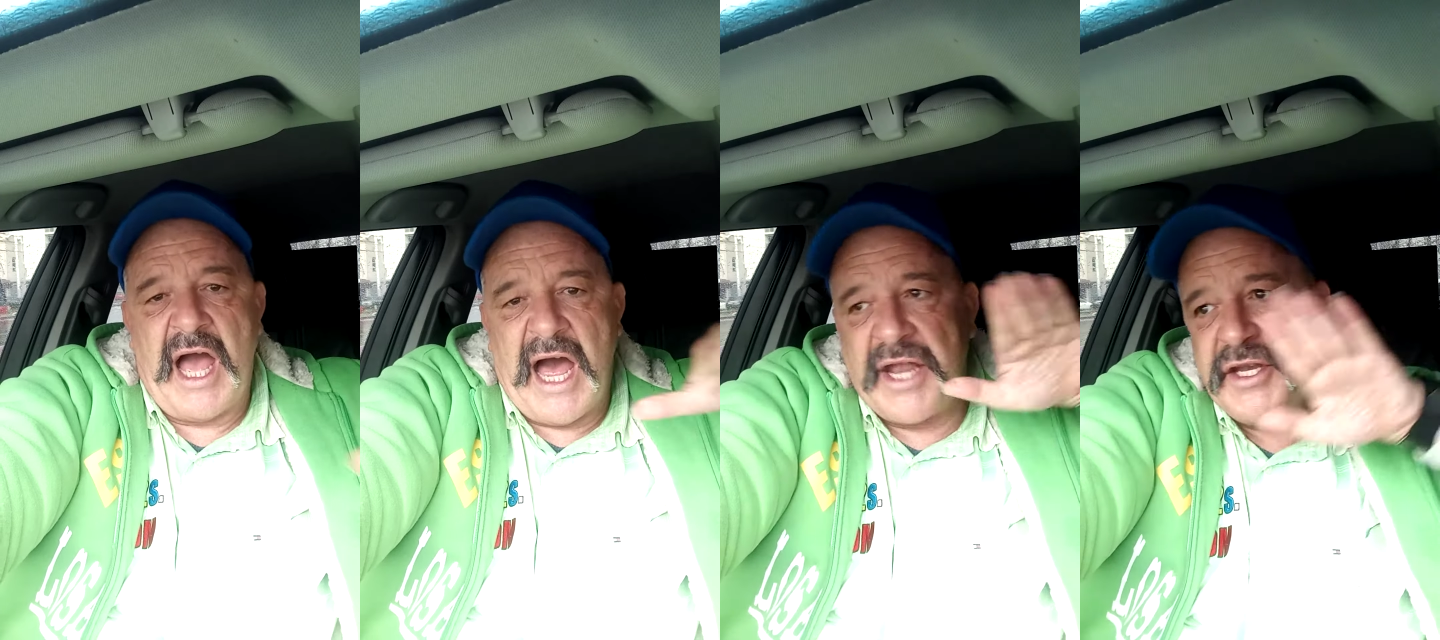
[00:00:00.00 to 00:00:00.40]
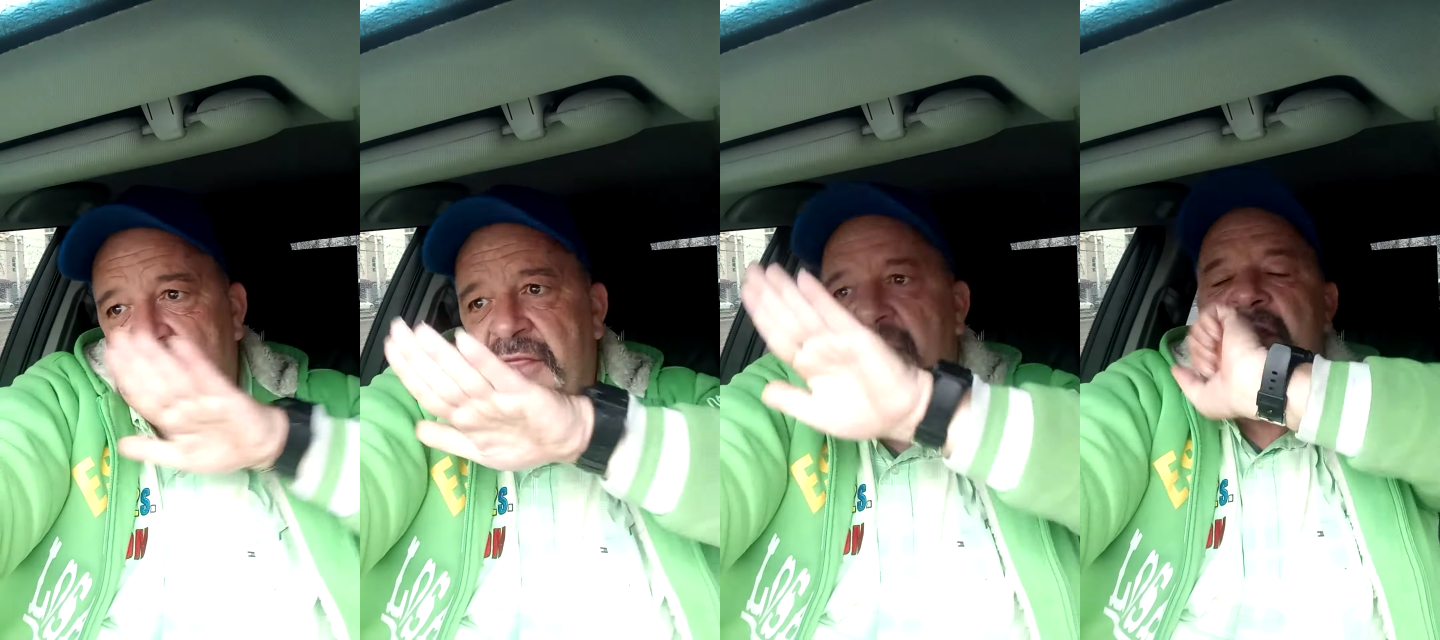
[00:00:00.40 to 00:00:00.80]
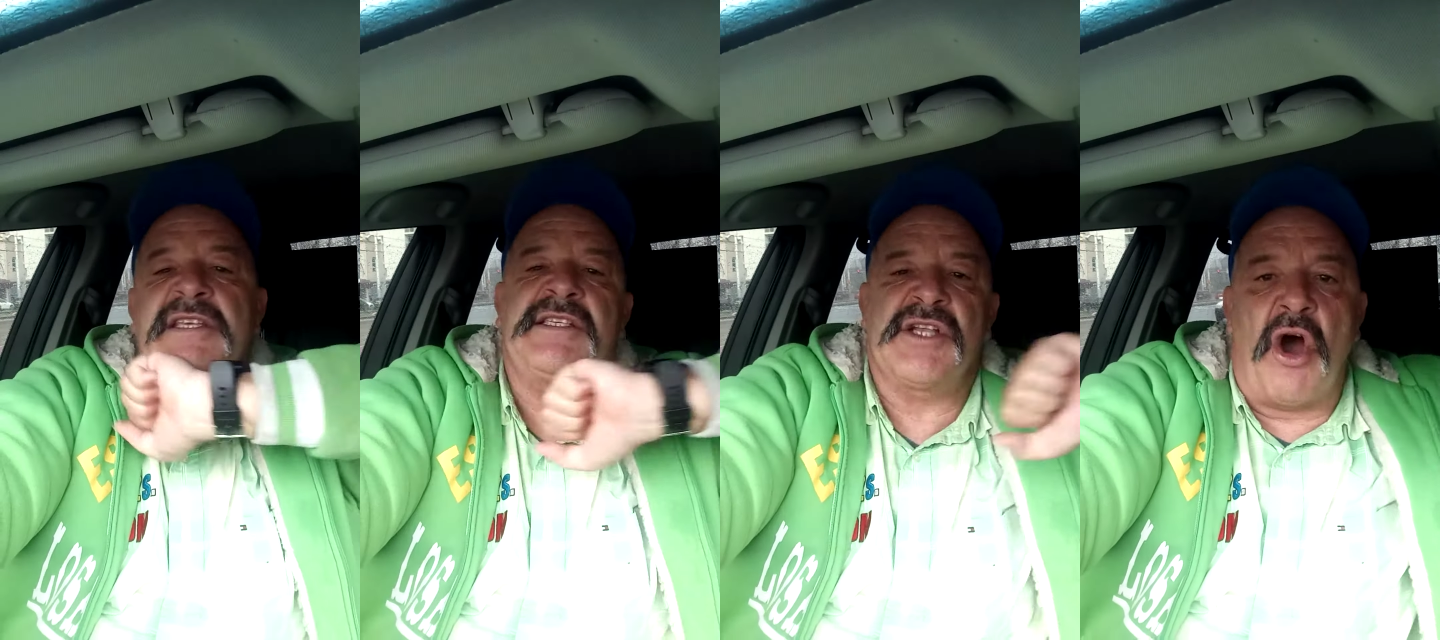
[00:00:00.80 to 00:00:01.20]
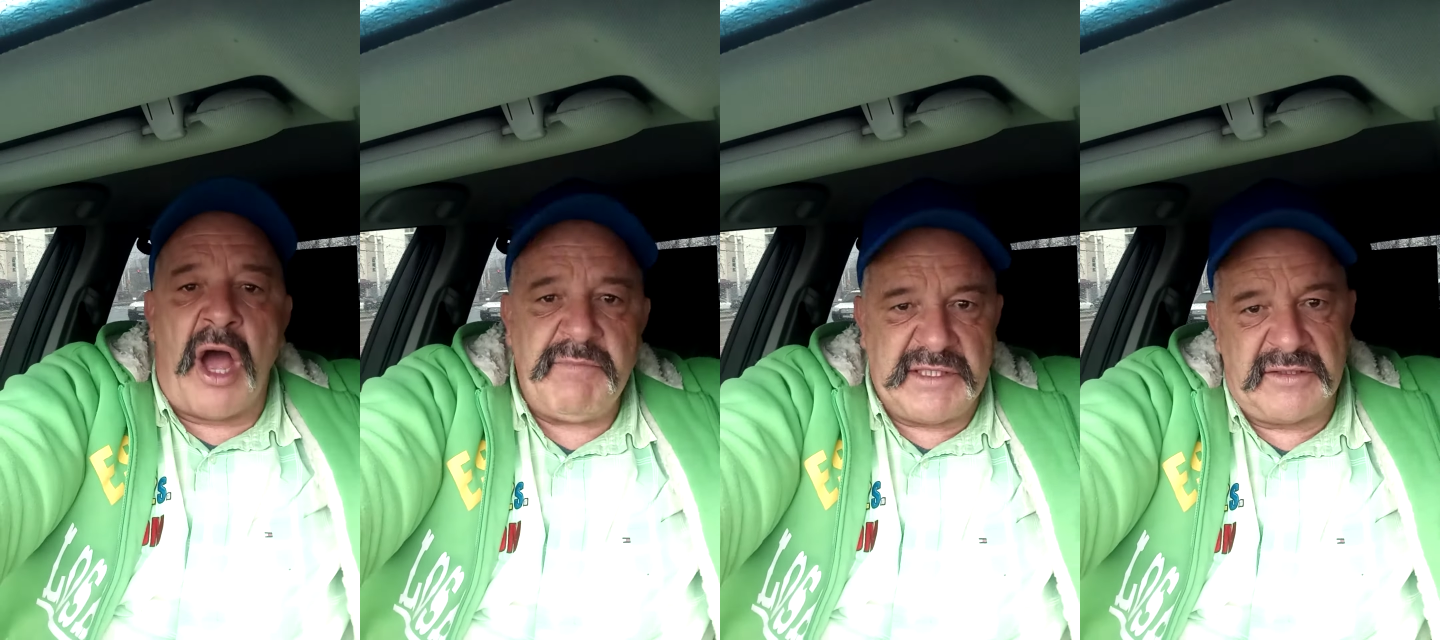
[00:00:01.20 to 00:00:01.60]
under these
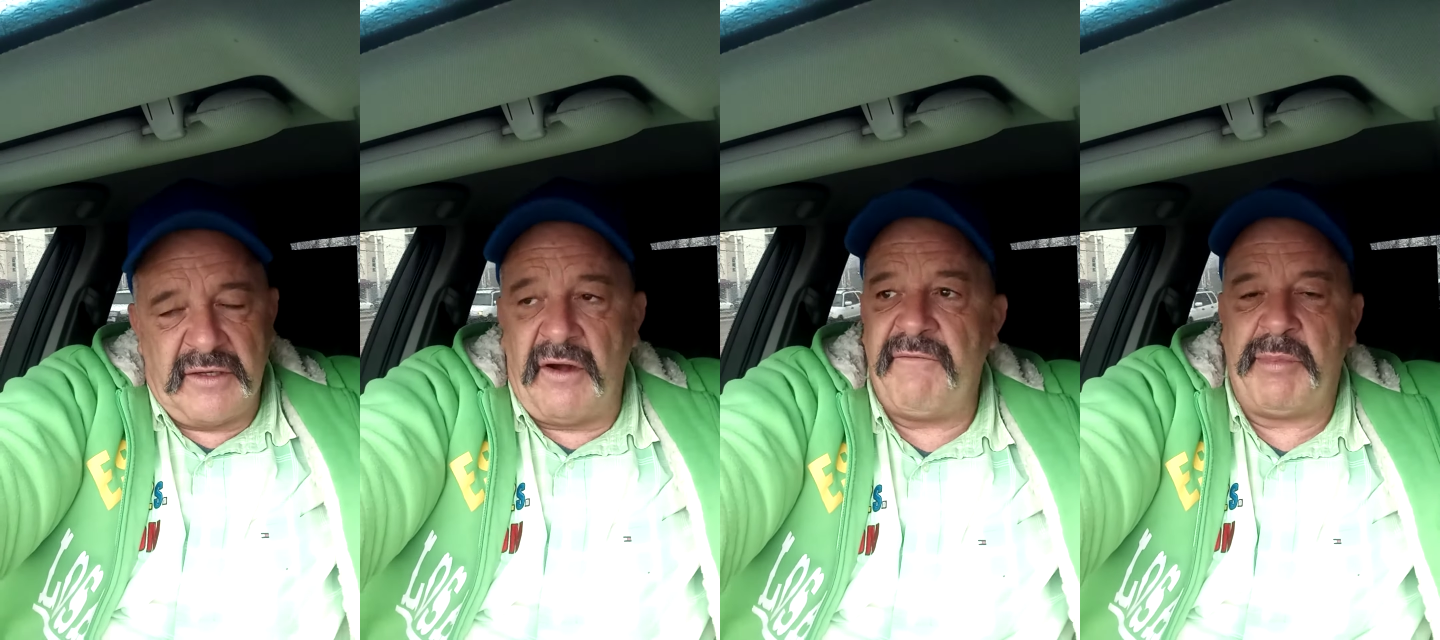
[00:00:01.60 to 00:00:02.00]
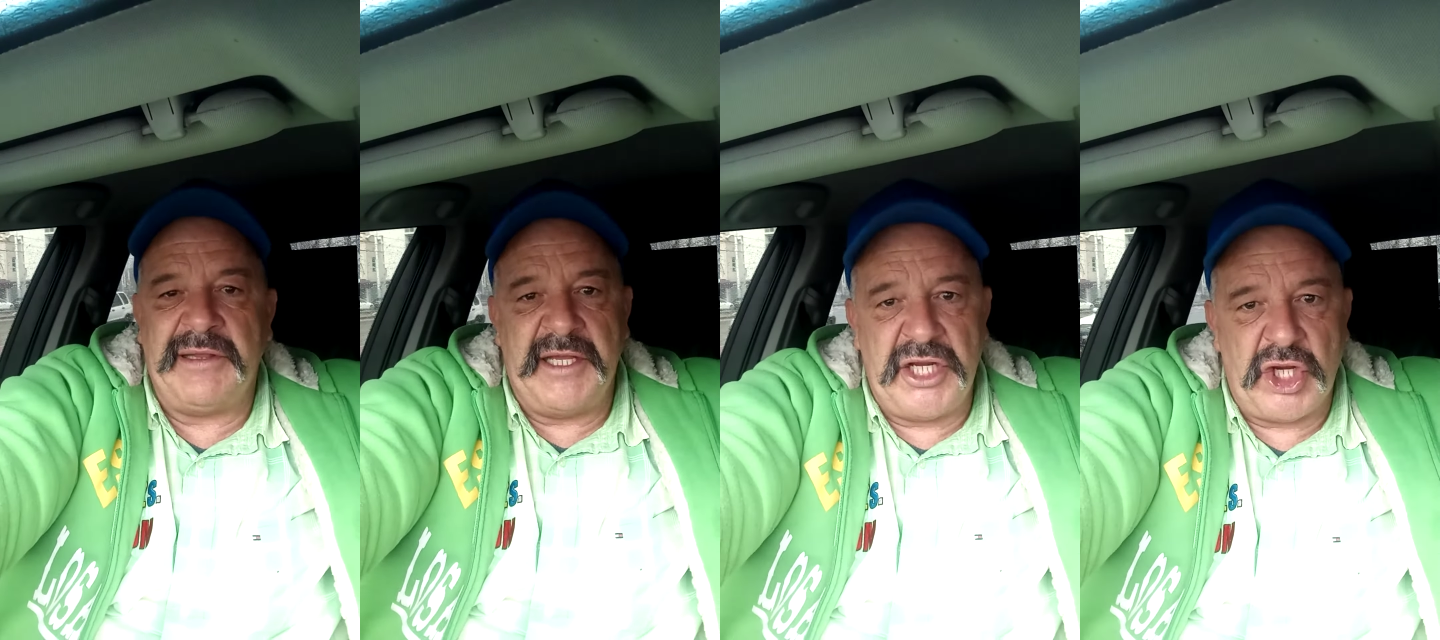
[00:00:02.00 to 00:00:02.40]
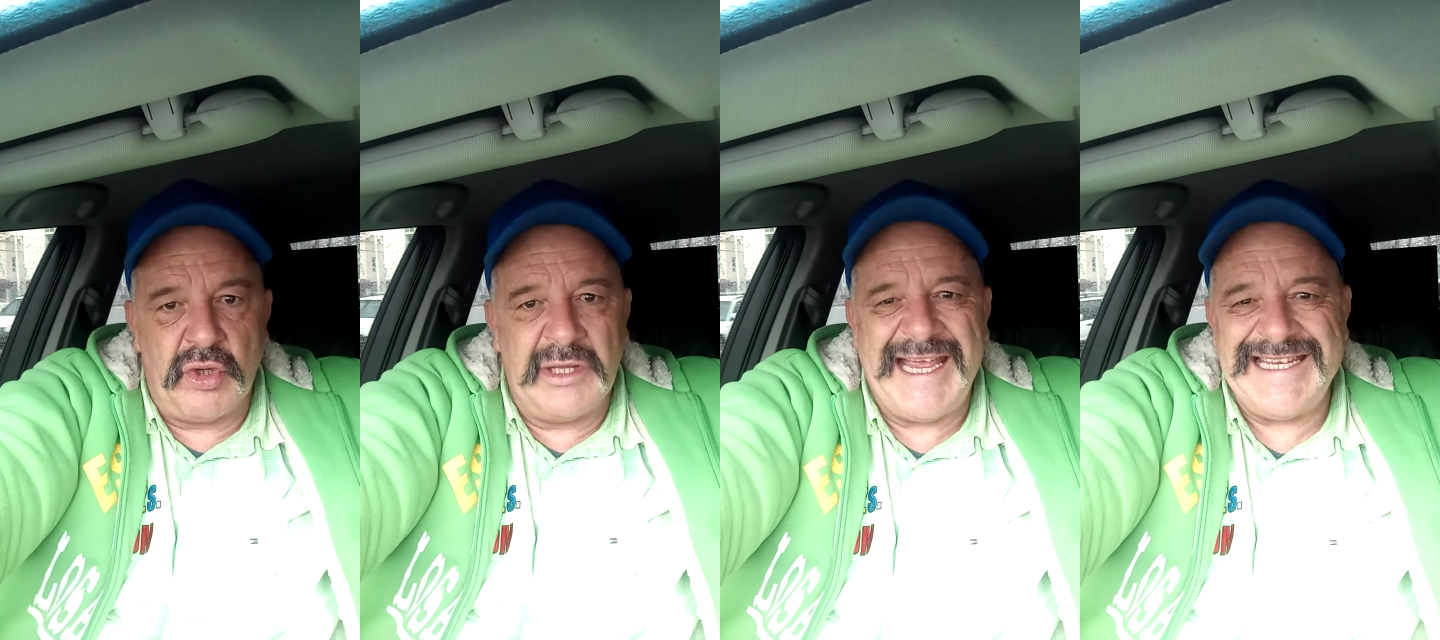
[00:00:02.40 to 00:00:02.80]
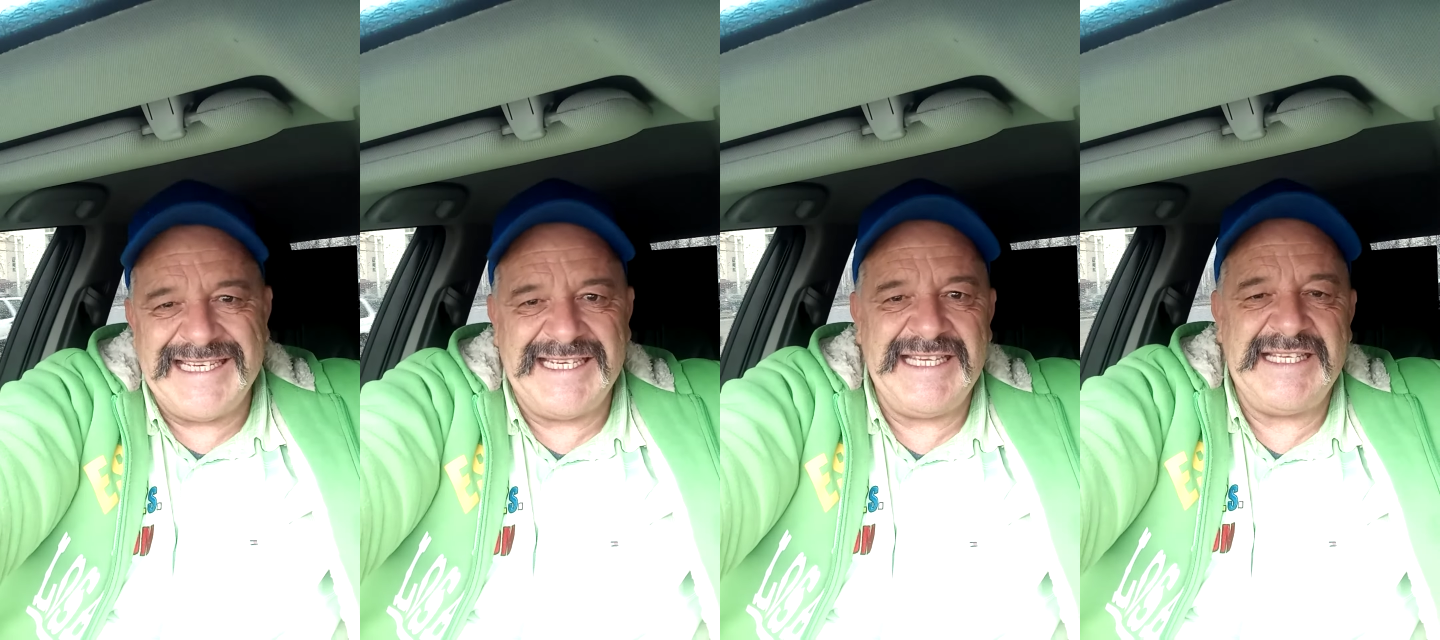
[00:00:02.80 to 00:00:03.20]
types of political
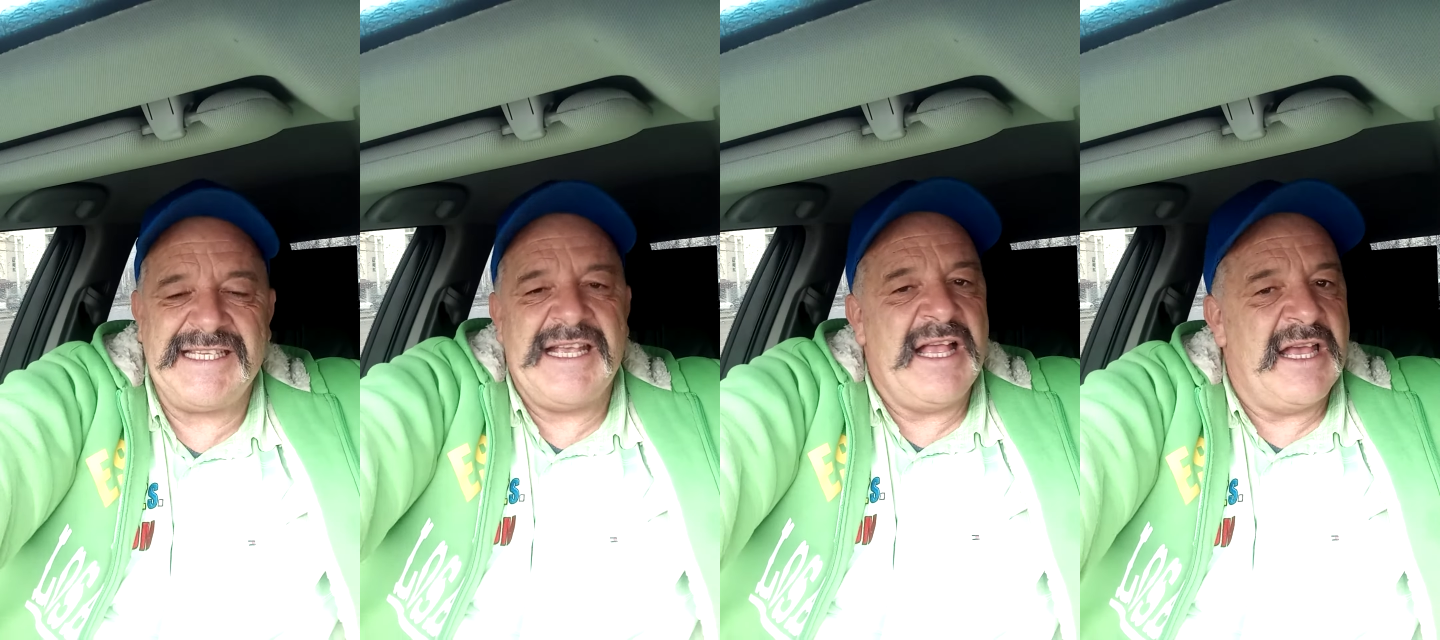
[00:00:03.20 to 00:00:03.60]
entities.